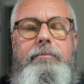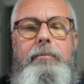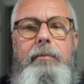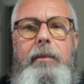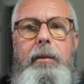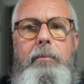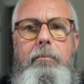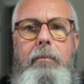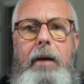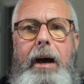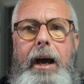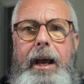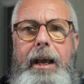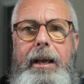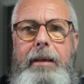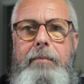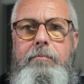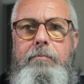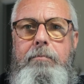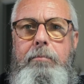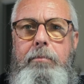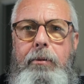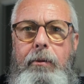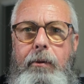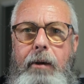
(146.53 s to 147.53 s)
My
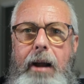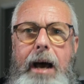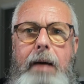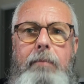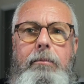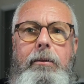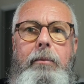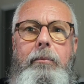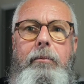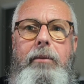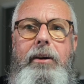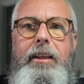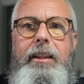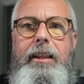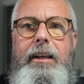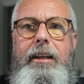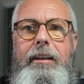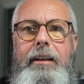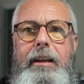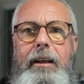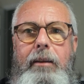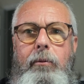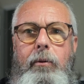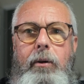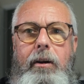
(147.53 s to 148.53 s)
problem with it,
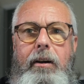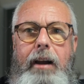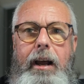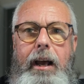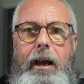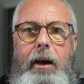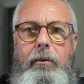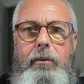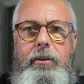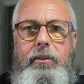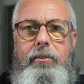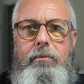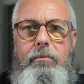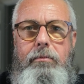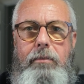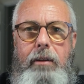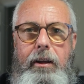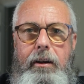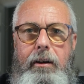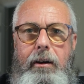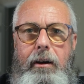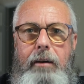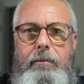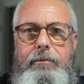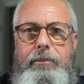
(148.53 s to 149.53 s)
and where I always
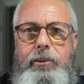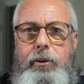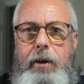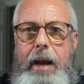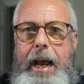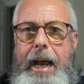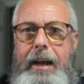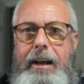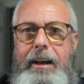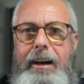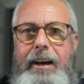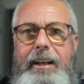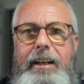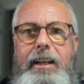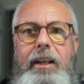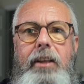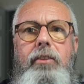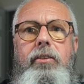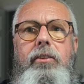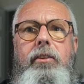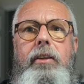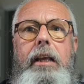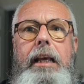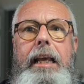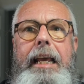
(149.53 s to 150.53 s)
run off track on
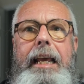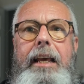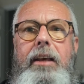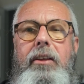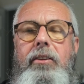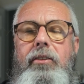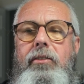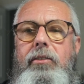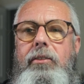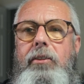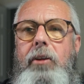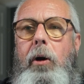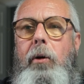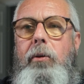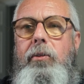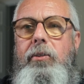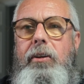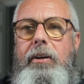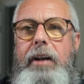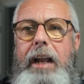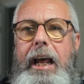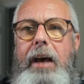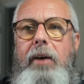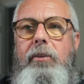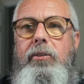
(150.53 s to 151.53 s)
this, is those
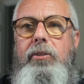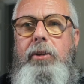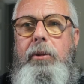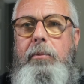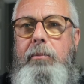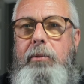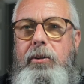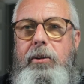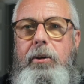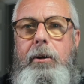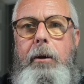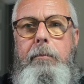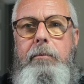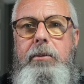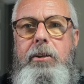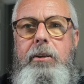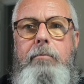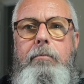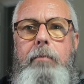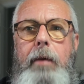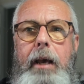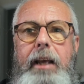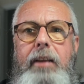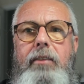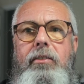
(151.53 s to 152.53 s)
are now
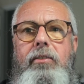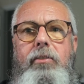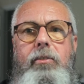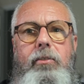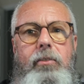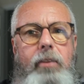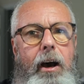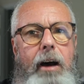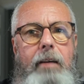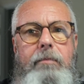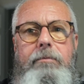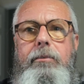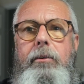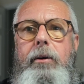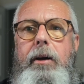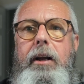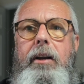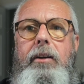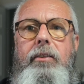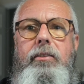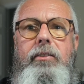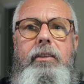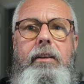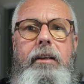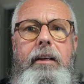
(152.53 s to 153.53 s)
subscription-based
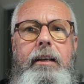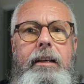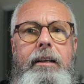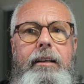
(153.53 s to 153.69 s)
softwares.